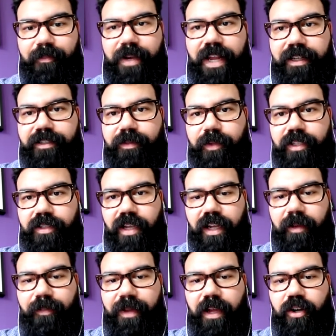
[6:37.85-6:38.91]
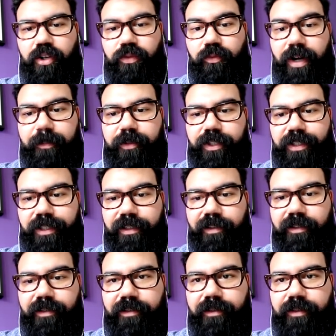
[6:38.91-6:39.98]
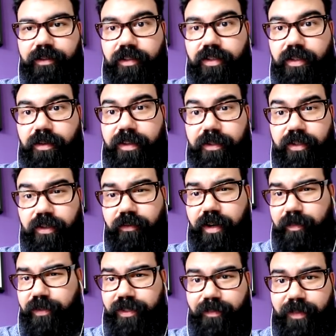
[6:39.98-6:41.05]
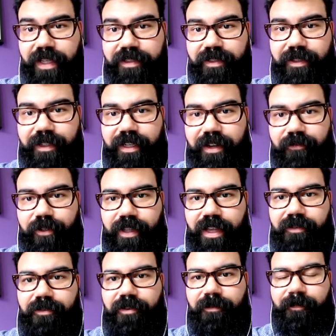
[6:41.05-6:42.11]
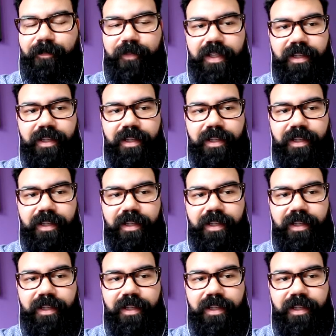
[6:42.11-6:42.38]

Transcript: Next, I'm going to talk about corruption. So there's corruption basically at every level.